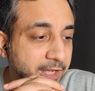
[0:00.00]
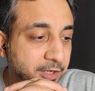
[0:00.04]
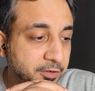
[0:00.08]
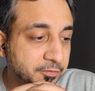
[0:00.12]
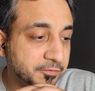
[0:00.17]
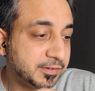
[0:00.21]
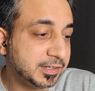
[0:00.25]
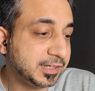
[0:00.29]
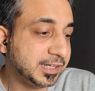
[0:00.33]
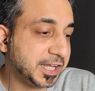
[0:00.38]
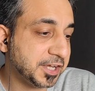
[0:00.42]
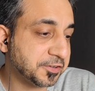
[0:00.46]

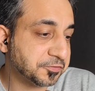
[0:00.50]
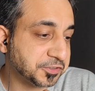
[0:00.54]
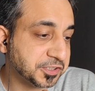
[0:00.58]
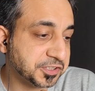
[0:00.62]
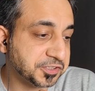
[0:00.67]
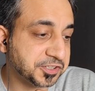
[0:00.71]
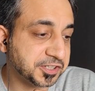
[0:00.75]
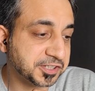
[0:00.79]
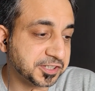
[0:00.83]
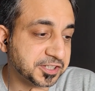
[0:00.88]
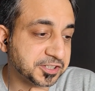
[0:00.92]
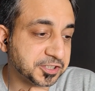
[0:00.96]
will
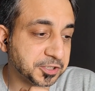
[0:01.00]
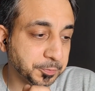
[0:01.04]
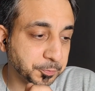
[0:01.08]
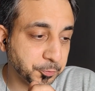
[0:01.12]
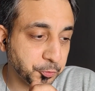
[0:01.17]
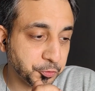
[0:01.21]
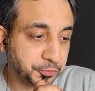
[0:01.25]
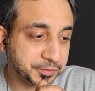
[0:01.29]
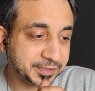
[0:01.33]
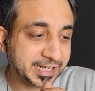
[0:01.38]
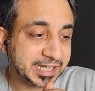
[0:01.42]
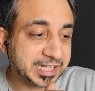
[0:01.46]
F3GT
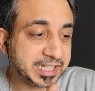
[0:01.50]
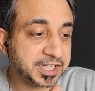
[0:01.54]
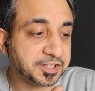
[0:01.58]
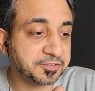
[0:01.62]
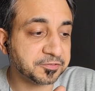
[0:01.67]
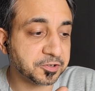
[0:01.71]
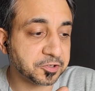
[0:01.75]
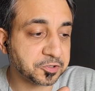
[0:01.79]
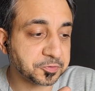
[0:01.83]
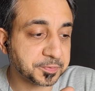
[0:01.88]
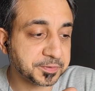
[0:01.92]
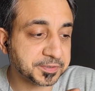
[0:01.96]
support 90
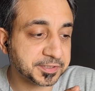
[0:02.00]
frames per